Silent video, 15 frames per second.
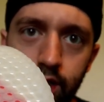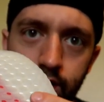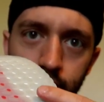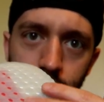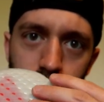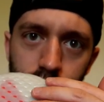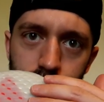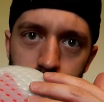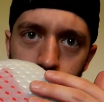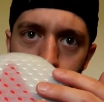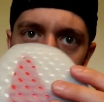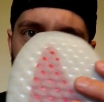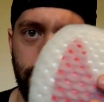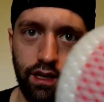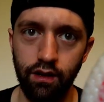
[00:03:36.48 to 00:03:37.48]
but it's like a,
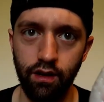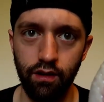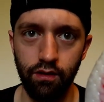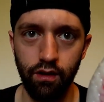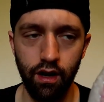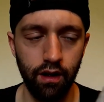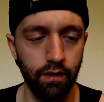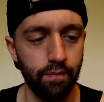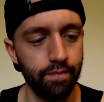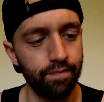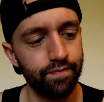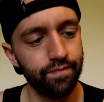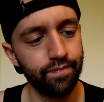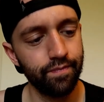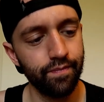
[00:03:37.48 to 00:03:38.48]
like, you know,
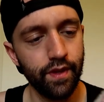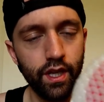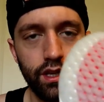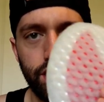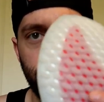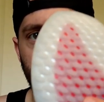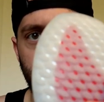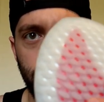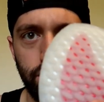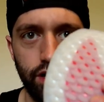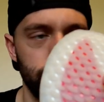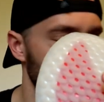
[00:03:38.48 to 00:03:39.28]
I don't